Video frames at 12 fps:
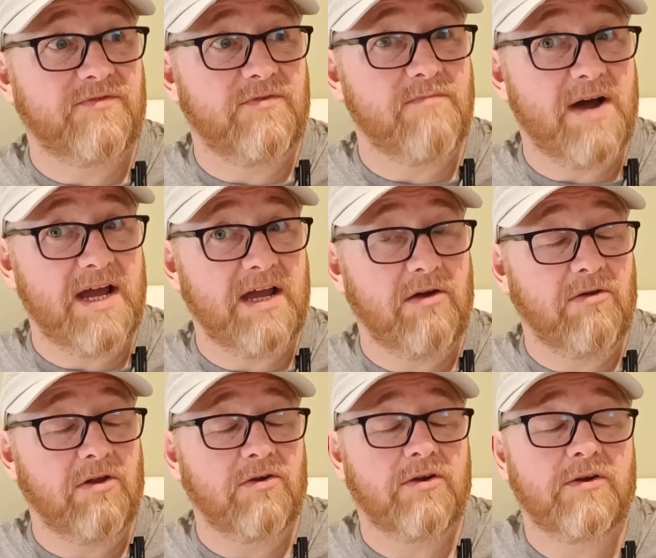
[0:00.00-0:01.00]
from my
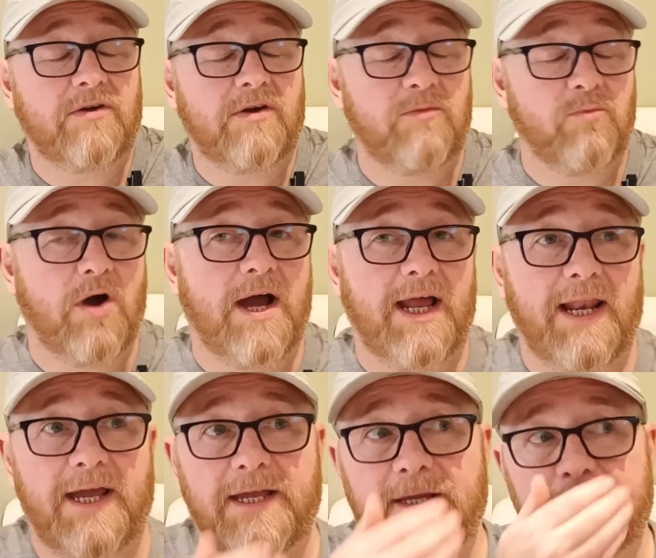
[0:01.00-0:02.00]
outlook and what I
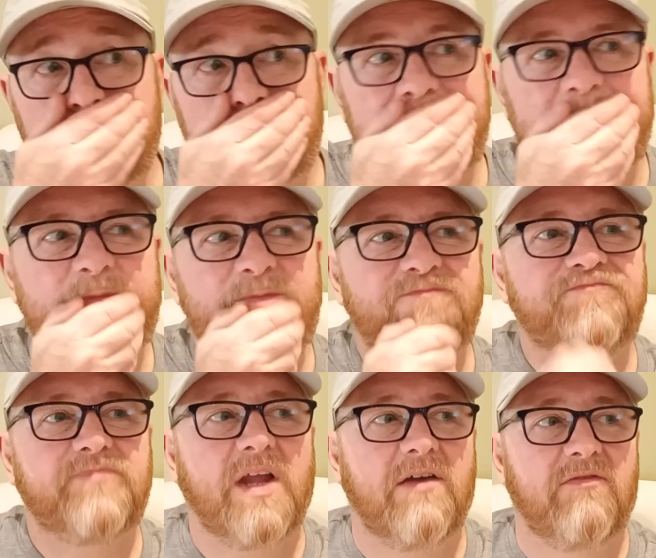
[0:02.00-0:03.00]
like
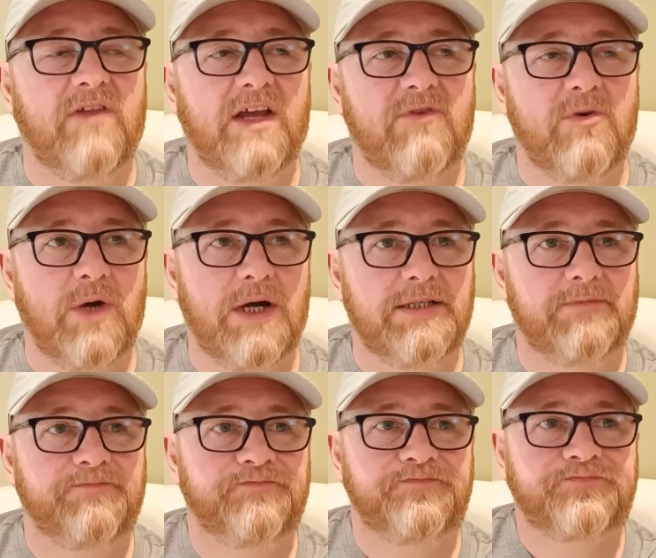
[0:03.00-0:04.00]
flavour wise.